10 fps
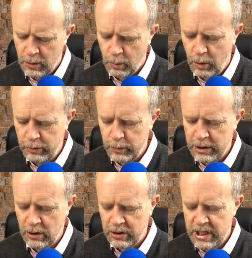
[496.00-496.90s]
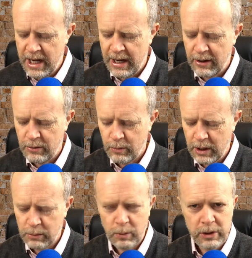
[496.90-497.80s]
What have we got now?
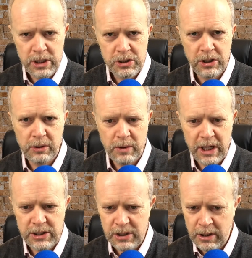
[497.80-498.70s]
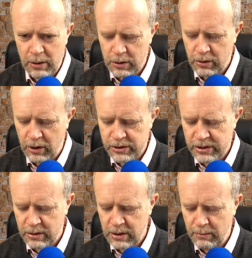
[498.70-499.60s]
Well, what you do is you go across.
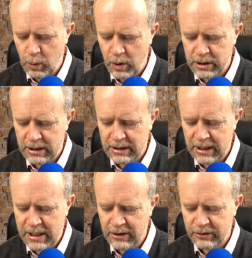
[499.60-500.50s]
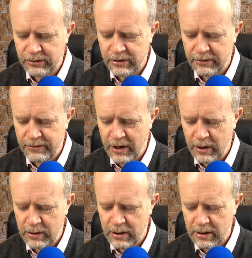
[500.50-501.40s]
So number 1, legals, the
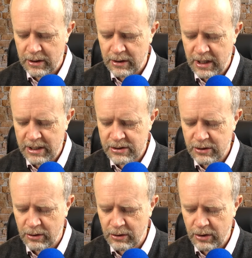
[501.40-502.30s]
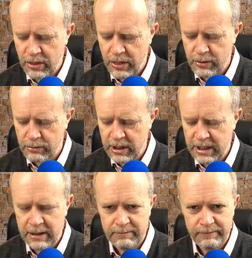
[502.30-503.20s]
phone, that's got 3.